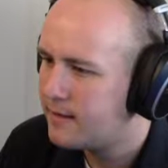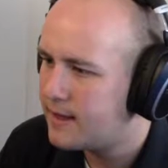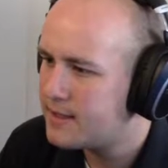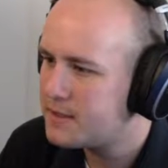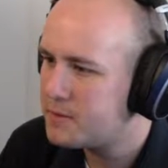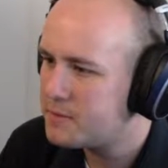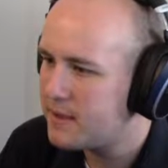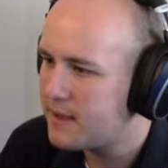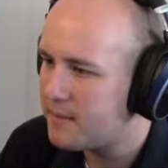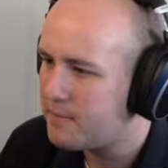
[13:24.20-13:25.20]
Is it supposed to
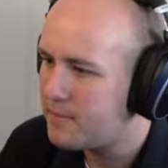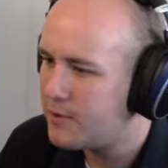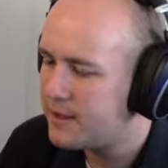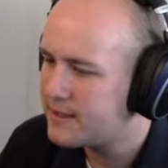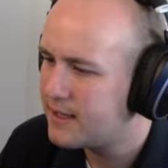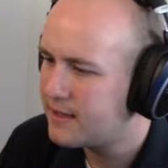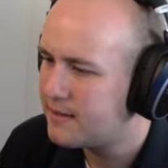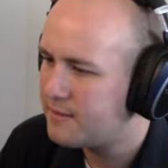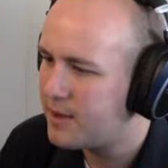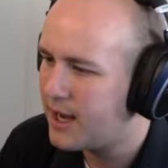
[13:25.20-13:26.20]
be like that? No, that's not
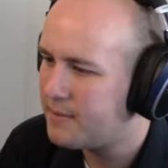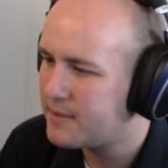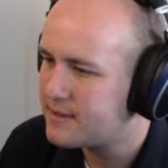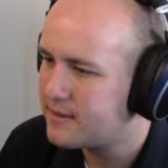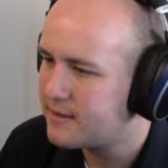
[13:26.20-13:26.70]
a pipe, is